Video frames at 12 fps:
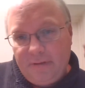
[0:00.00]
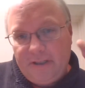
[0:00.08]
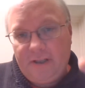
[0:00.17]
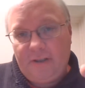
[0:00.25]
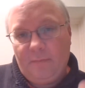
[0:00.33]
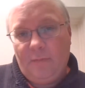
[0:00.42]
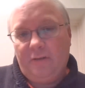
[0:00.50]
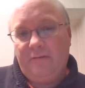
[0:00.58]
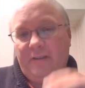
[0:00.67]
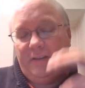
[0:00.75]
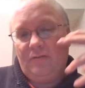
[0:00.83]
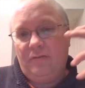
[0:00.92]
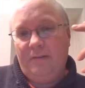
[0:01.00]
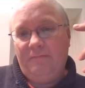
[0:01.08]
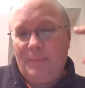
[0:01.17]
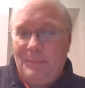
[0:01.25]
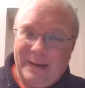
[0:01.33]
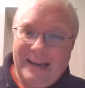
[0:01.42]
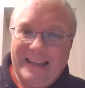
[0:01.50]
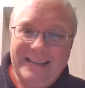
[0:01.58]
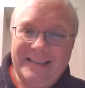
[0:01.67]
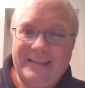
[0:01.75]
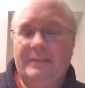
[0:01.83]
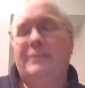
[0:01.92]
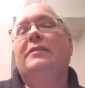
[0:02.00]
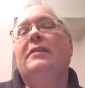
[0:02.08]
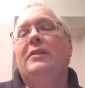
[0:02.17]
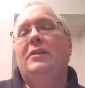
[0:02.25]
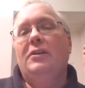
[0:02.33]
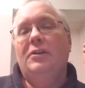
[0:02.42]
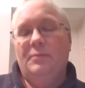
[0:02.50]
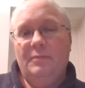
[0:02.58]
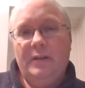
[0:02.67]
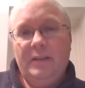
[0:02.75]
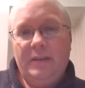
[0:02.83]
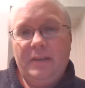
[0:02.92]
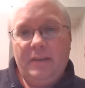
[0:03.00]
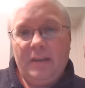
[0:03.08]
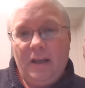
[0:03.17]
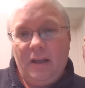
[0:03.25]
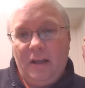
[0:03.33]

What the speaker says: British democracy and try and replace it with